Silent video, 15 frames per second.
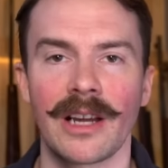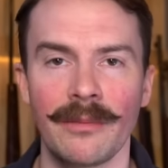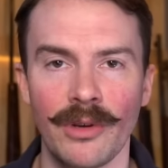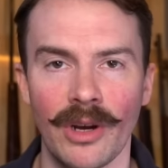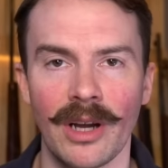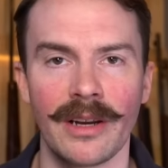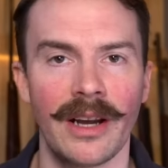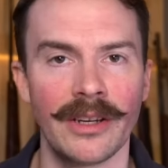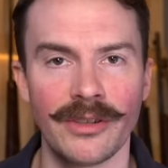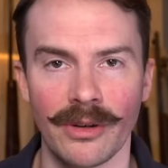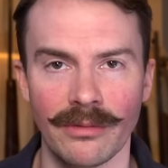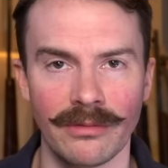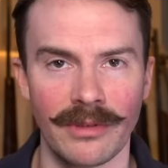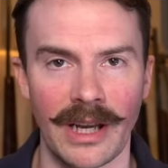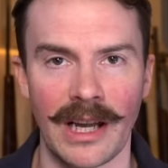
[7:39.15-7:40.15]
I'm not. I
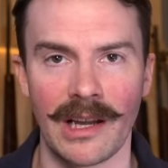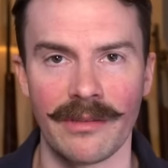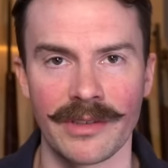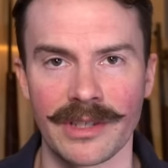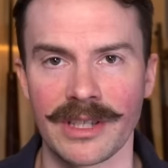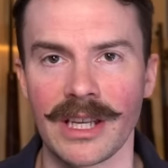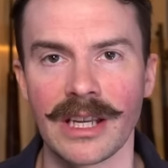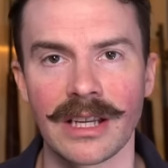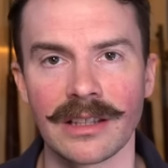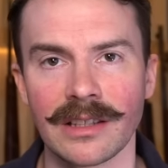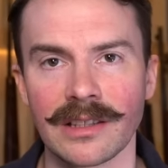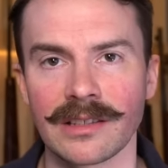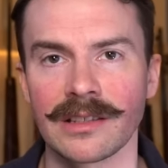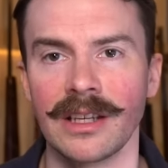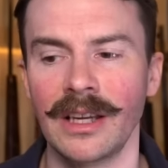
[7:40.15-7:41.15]
don't have a stake in
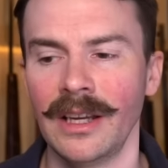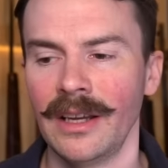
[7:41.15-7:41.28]
this.